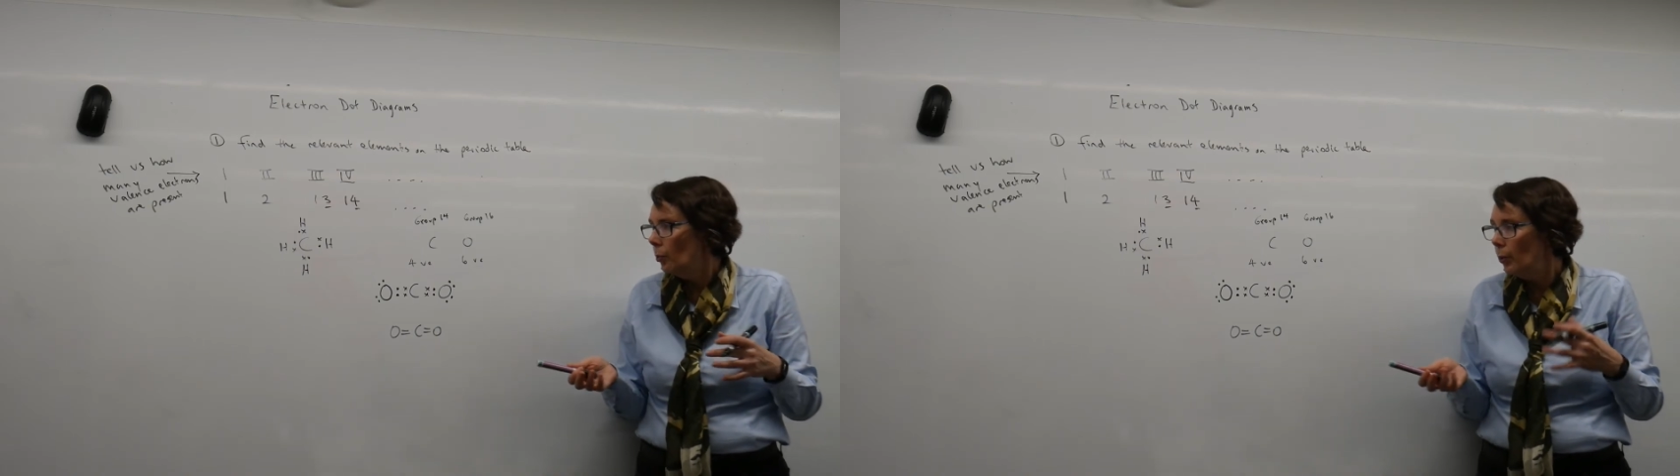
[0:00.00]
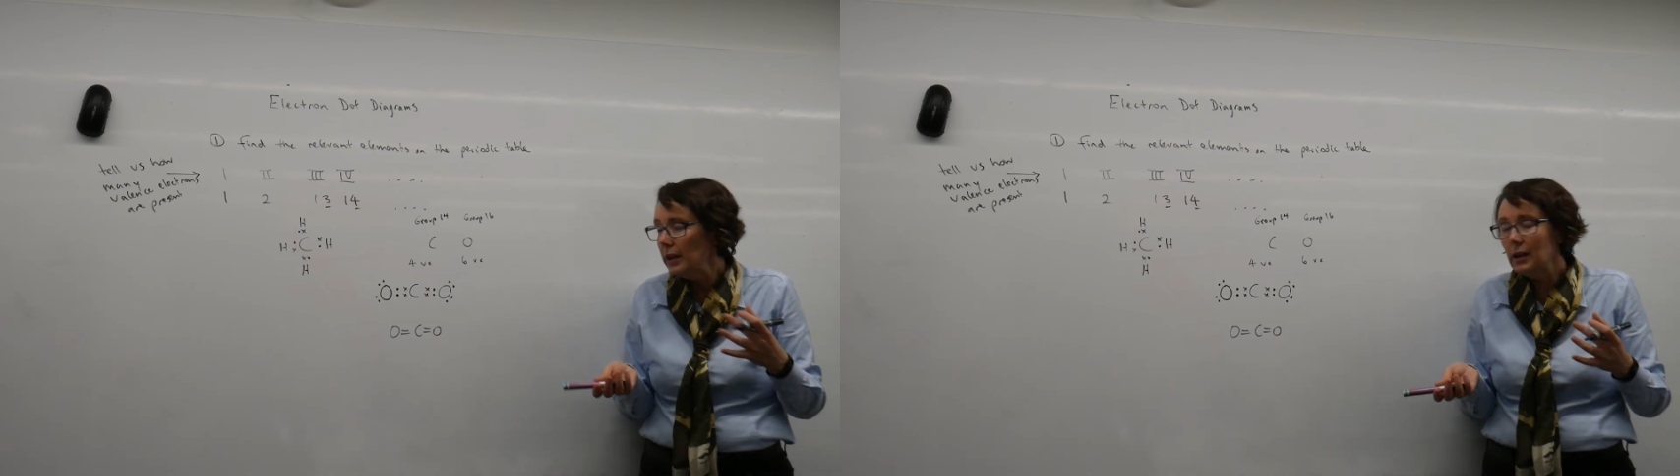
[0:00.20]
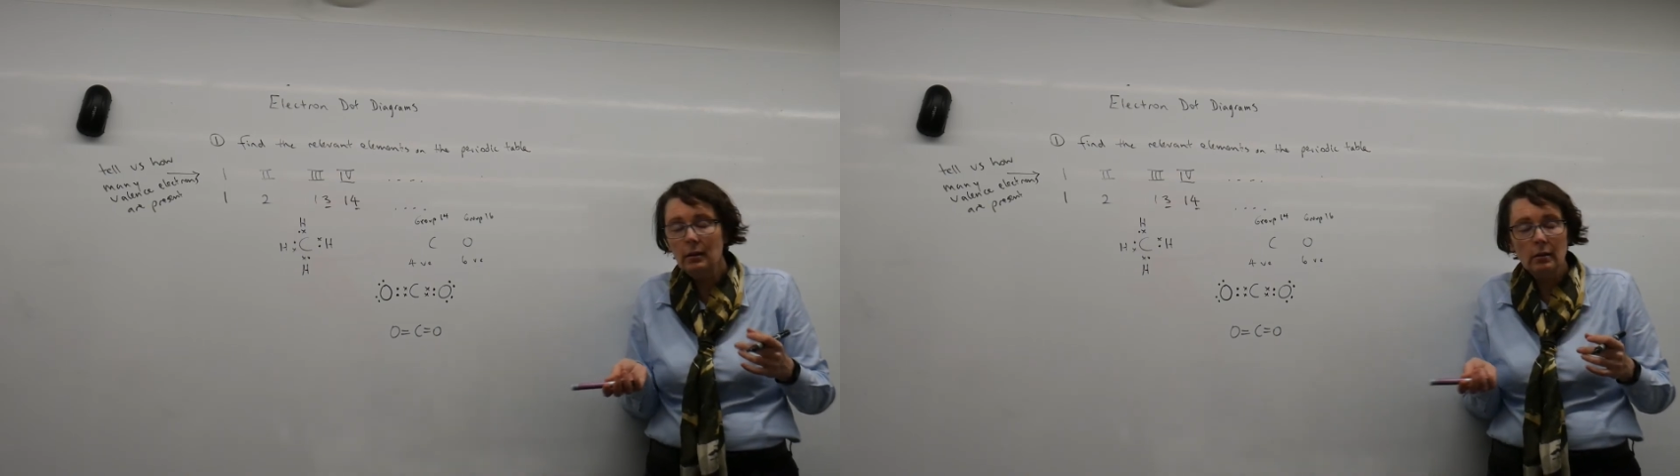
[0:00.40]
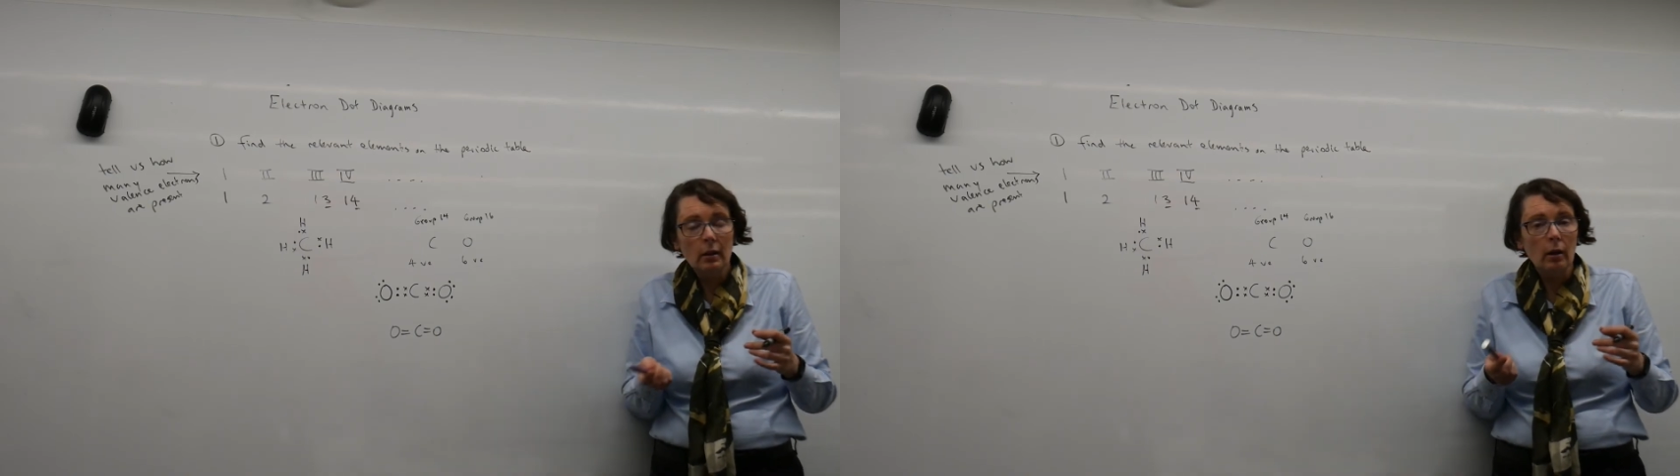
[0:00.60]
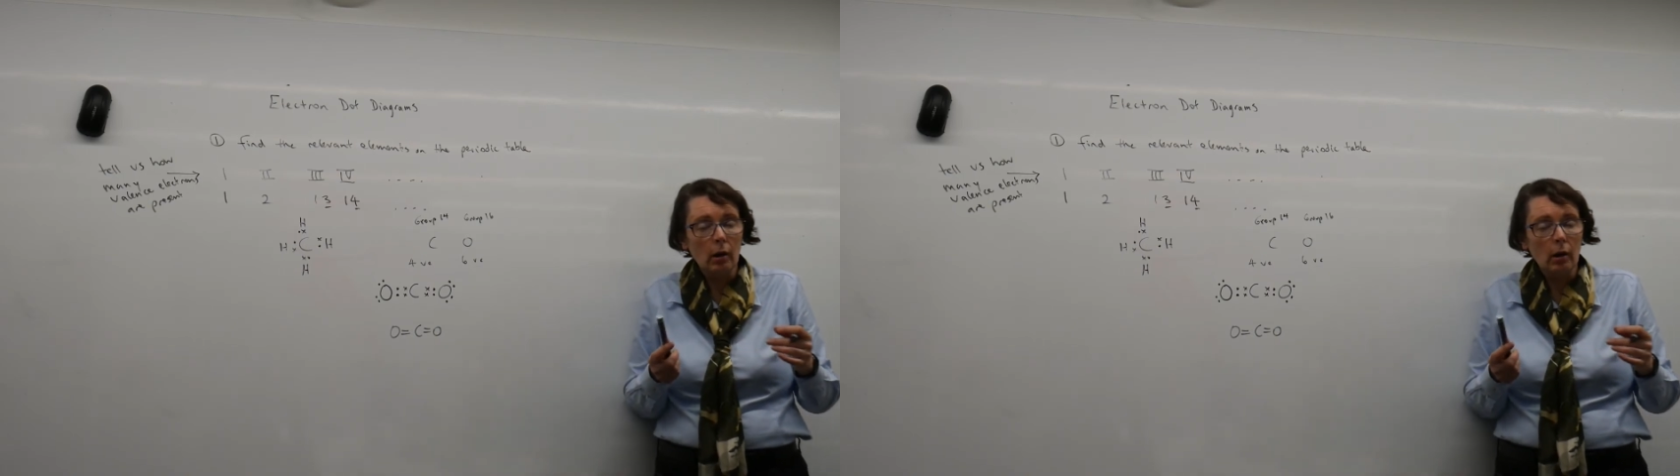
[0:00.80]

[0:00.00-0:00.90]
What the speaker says: We can